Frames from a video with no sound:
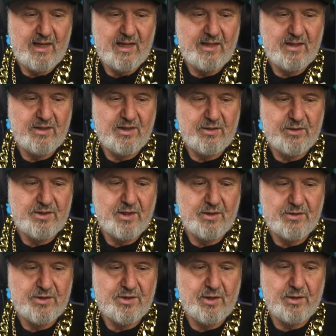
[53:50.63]
and there is
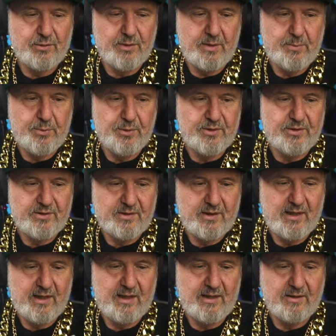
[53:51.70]
no solar input
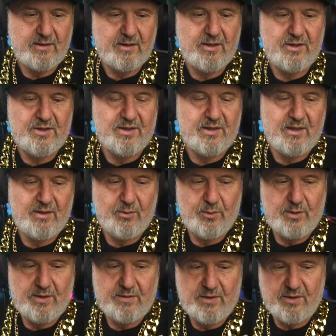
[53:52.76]
because
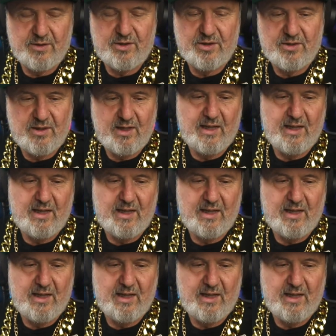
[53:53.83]
we're not